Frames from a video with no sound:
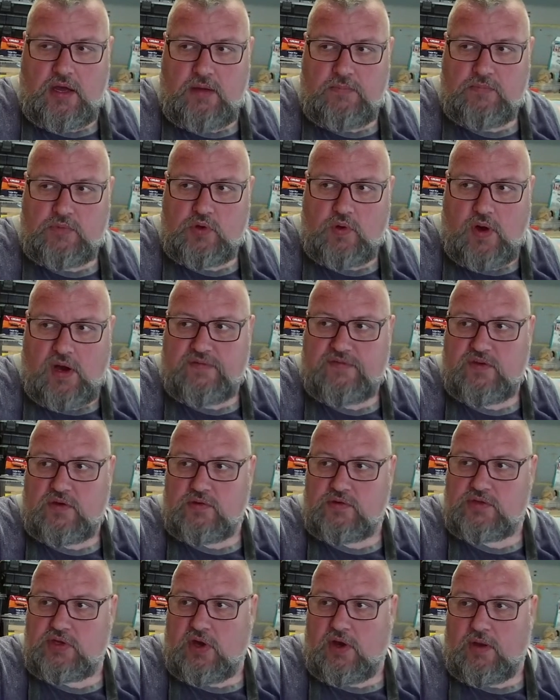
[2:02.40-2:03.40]
quite a few
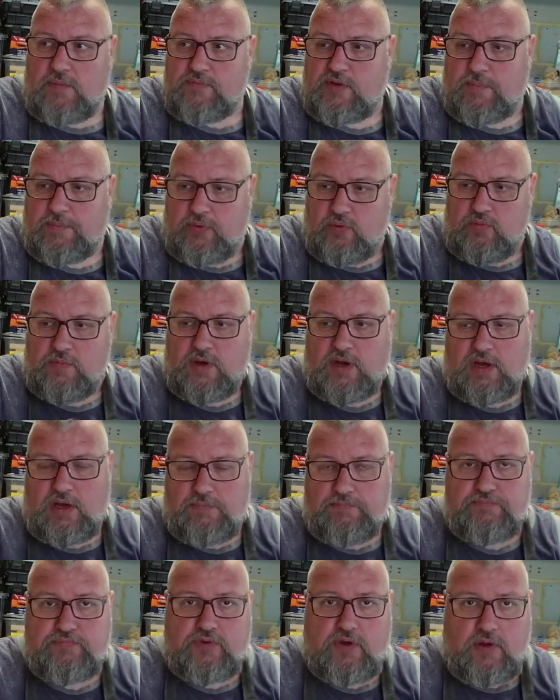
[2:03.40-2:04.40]
times. I bought my
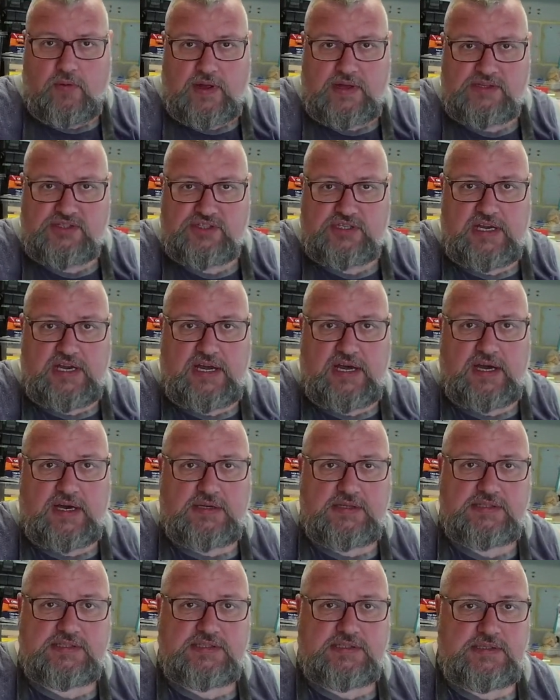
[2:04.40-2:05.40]
Pro Edge
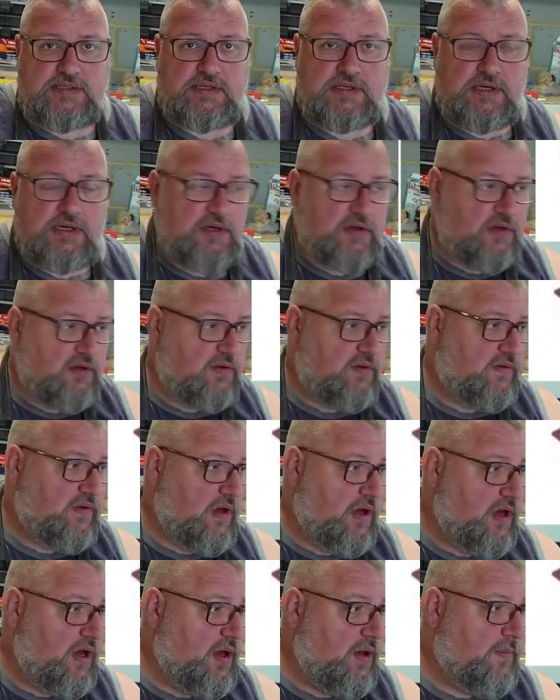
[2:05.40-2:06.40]
Deluxe
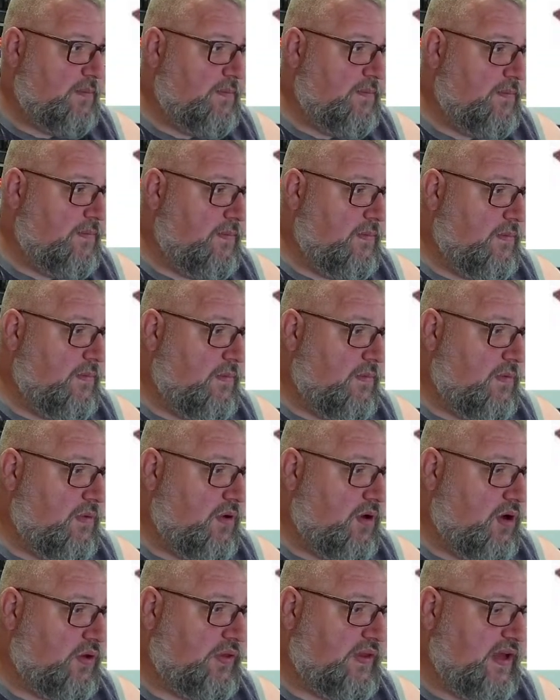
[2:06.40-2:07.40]
on
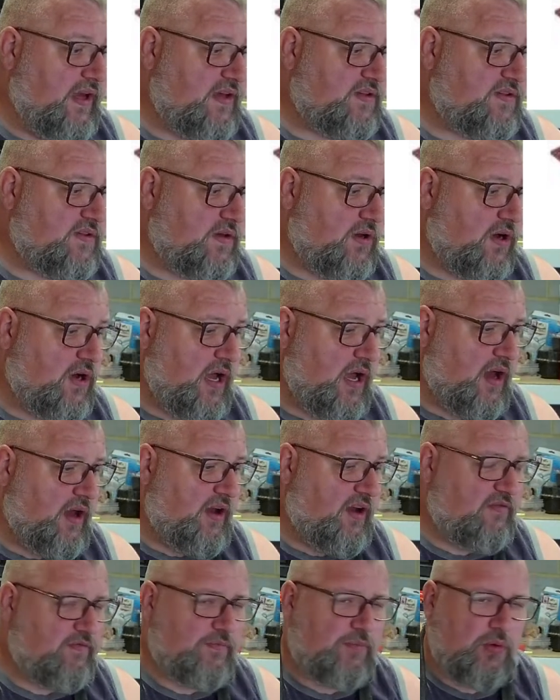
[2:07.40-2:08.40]
their site, and
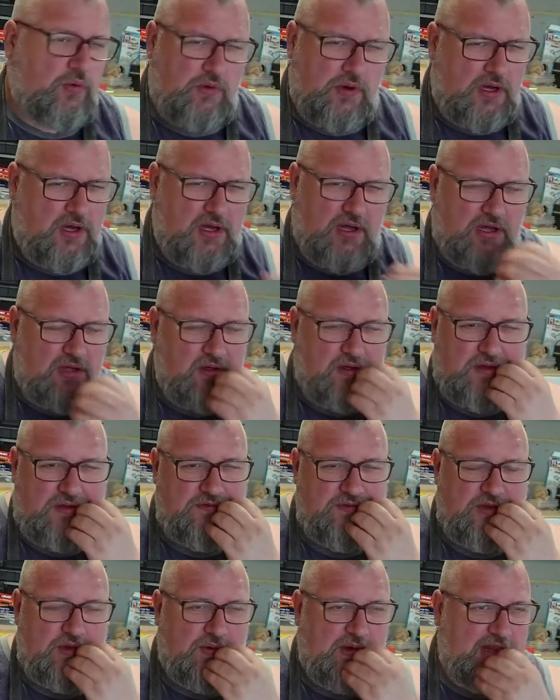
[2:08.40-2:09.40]
I've bought a
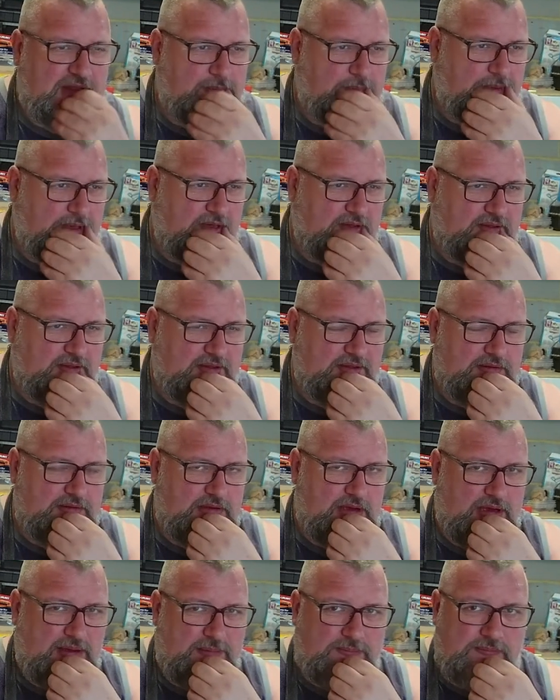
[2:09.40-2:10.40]
few other bits.
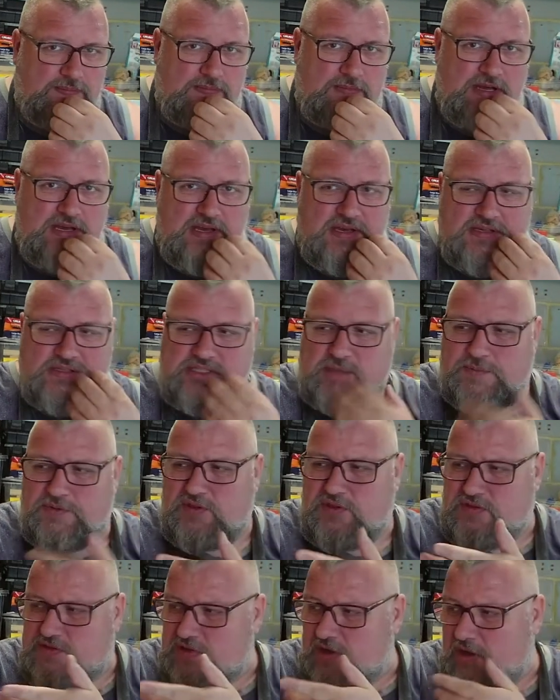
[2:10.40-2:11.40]
Some of
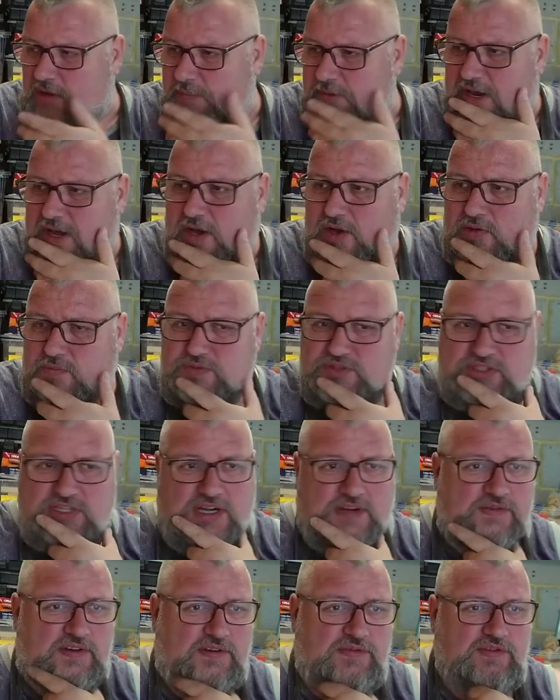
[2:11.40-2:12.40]
the Simon Hope
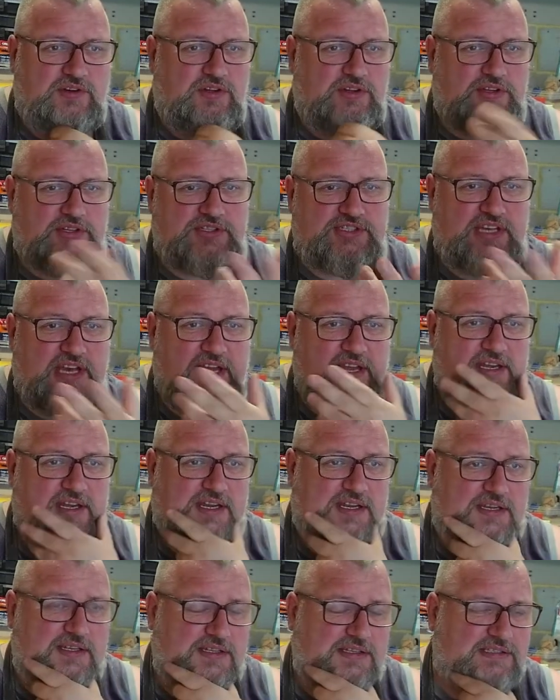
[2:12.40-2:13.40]
stuff. I've got the
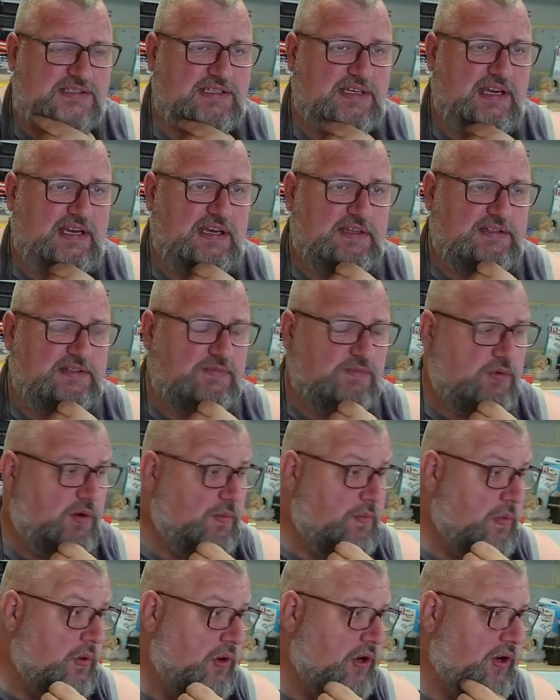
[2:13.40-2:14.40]
sanding set and
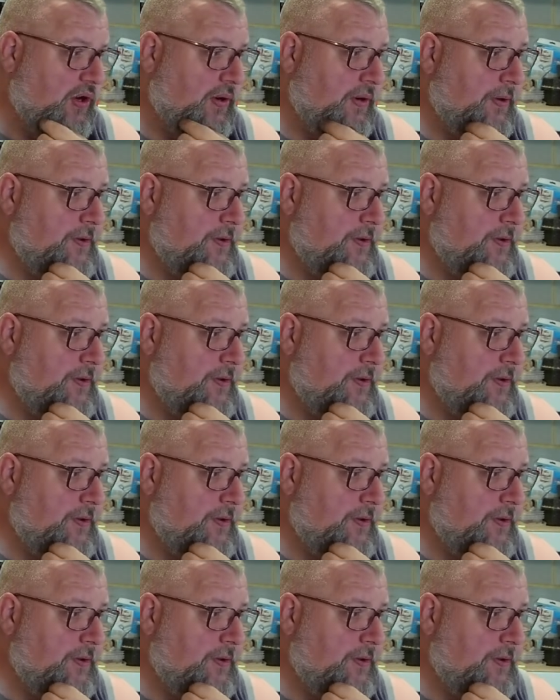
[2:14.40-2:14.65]
whatnot.